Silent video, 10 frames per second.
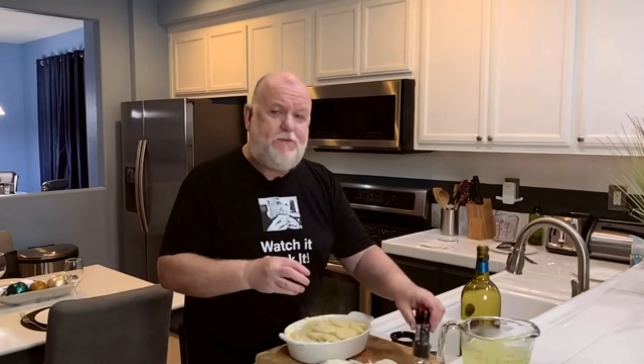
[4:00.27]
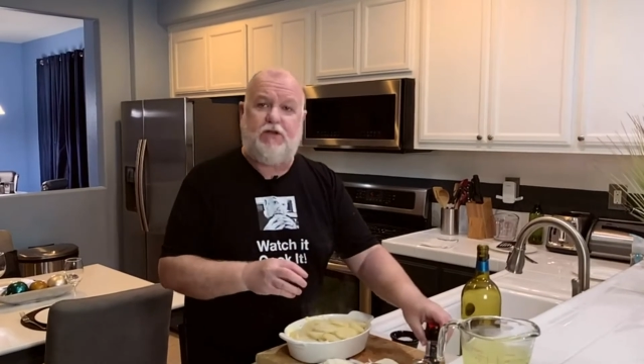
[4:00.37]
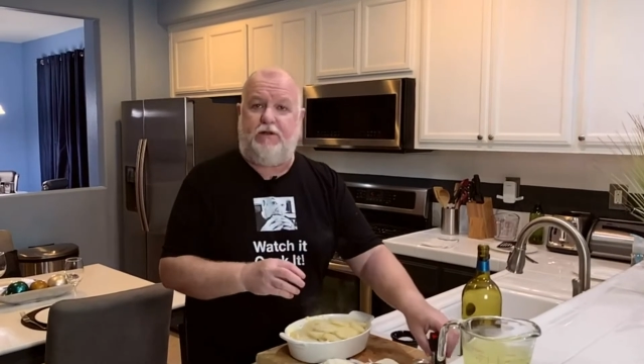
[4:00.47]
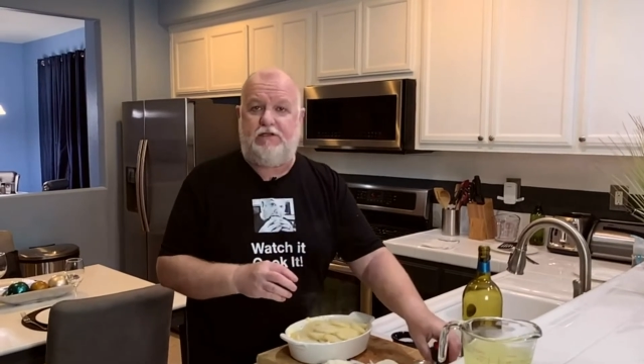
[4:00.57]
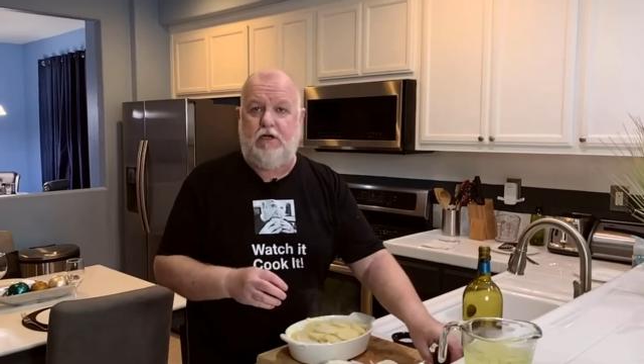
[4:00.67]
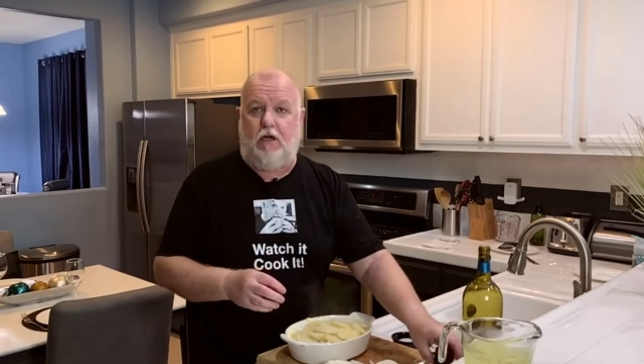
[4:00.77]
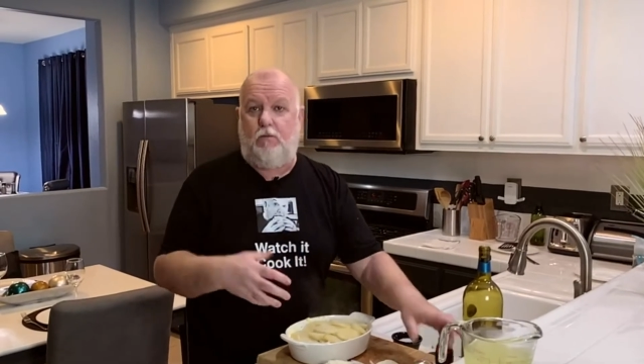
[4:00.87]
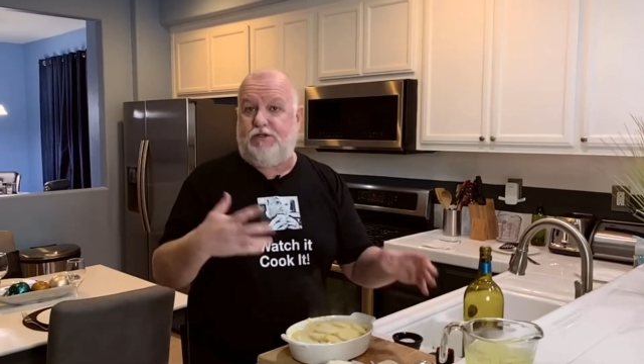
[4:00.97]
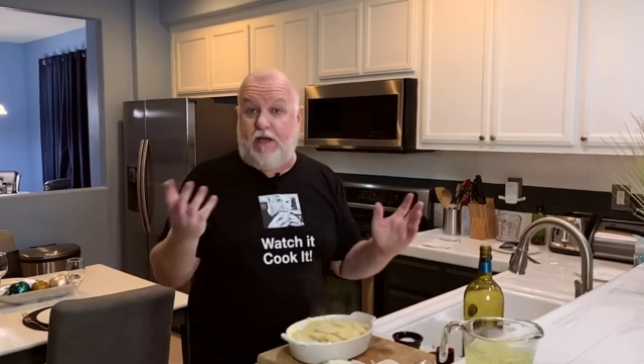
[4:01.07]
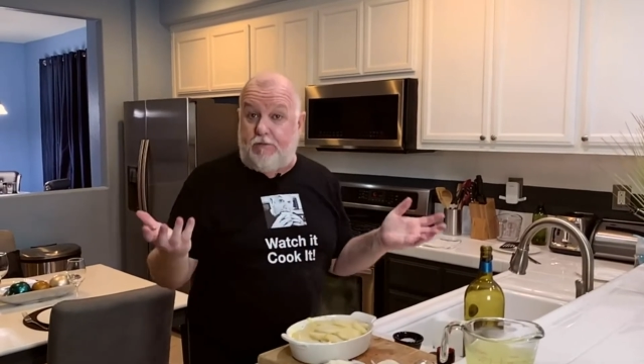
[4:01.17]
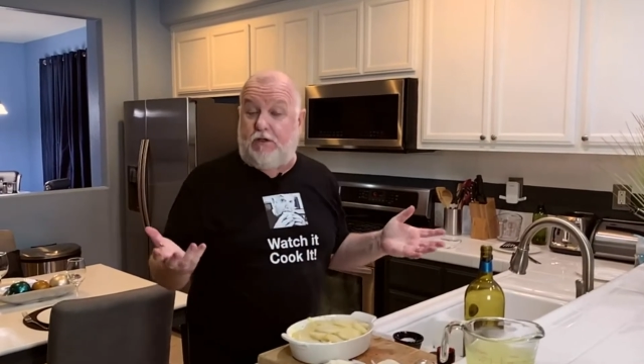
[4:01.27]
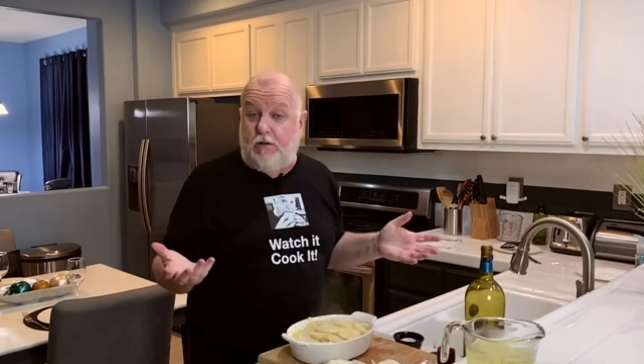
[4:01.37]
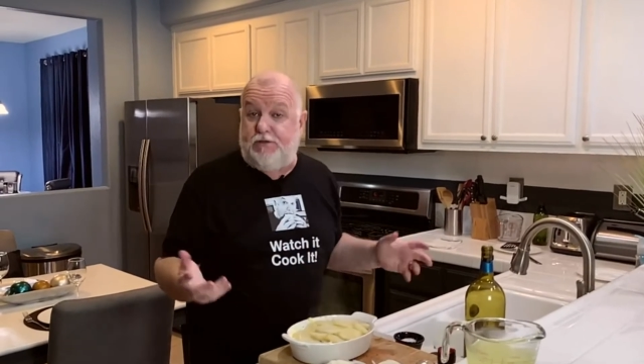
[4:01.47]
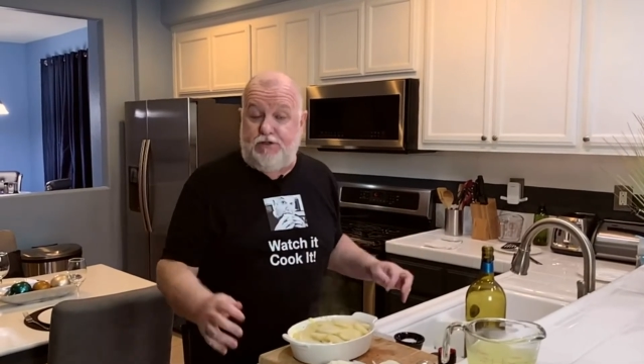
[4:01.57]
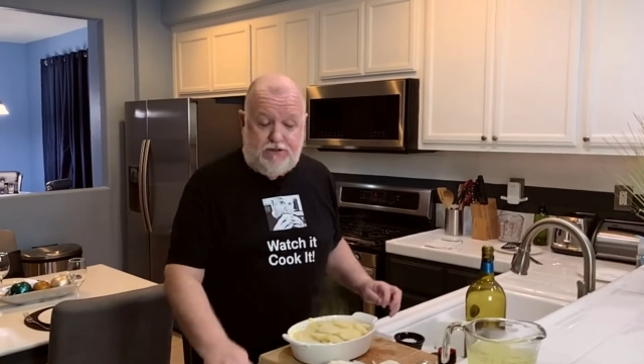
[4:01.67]
on the top, whichever
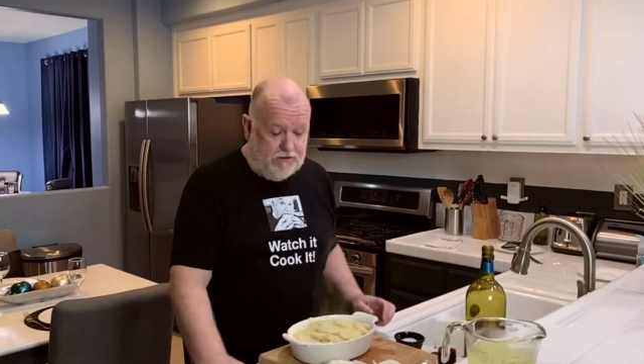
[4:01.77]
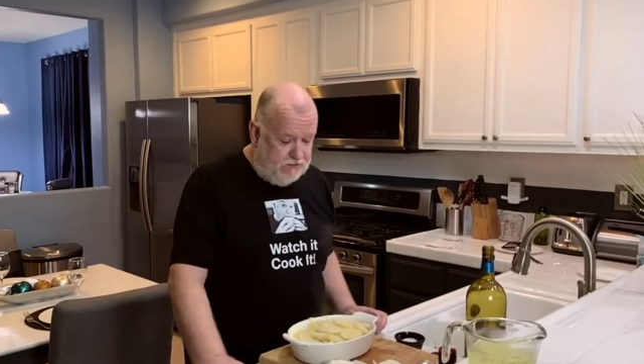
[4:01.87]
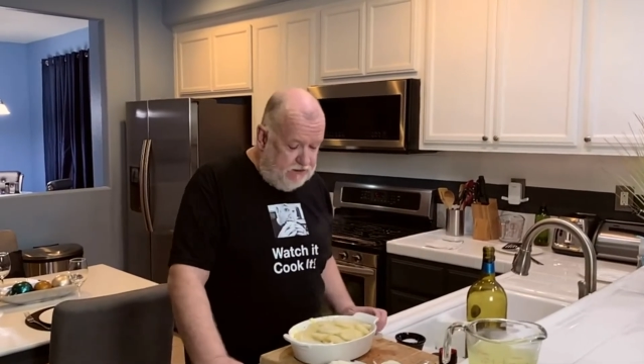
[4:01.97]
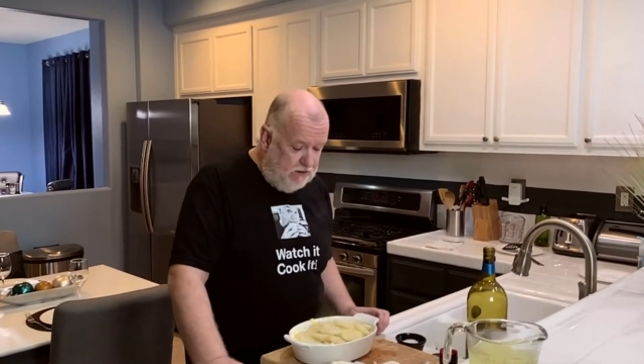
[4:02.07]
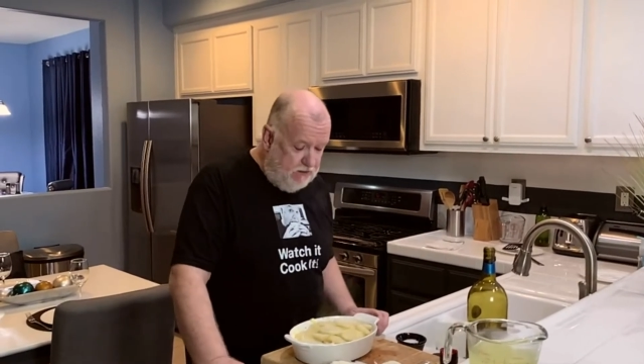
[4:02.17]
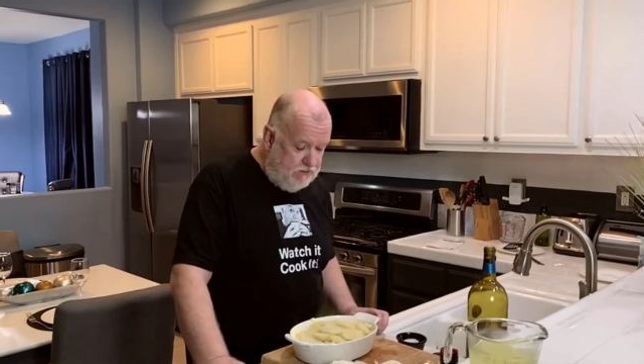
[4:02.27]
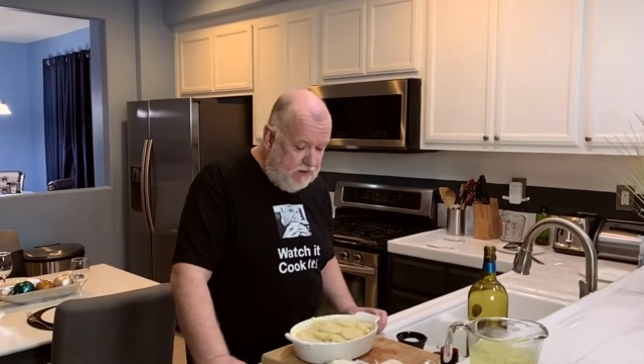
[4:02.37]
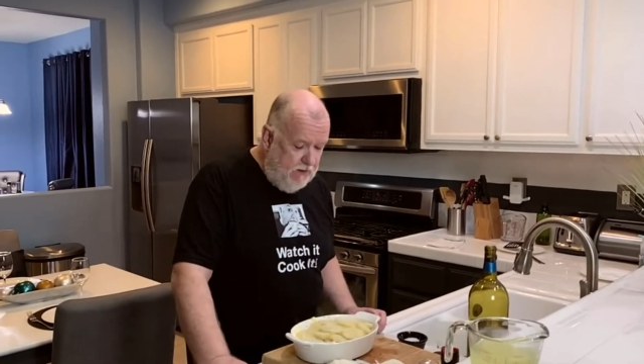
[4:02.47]
herbs you choose to use,